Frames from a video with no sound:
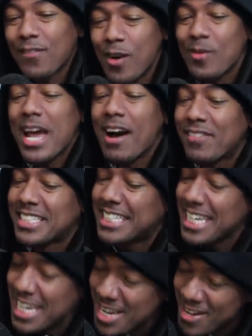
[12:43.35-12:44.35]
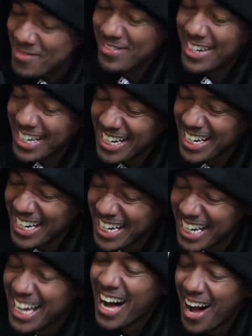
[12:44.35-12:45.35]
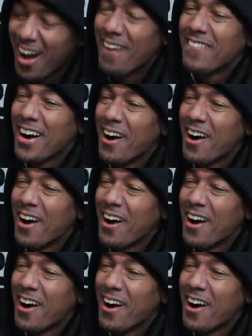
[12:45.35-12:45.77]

Boy, we have a team of, of,